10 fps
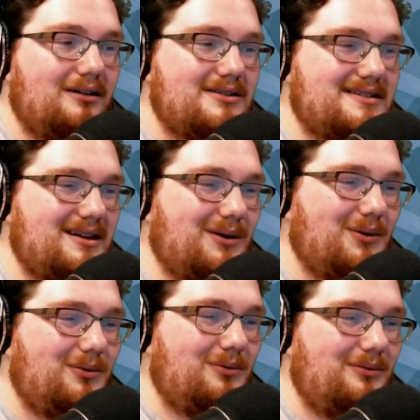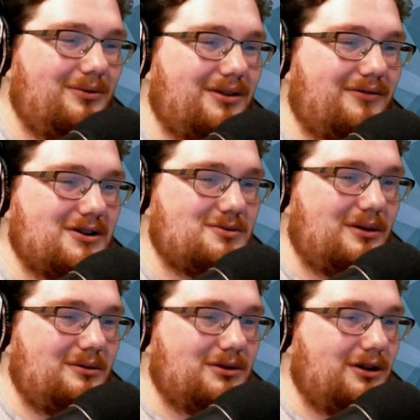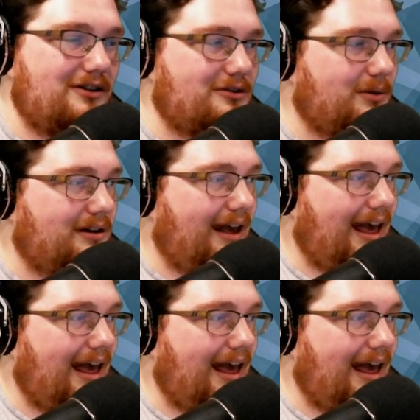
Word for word: So the first one, we'll do this one,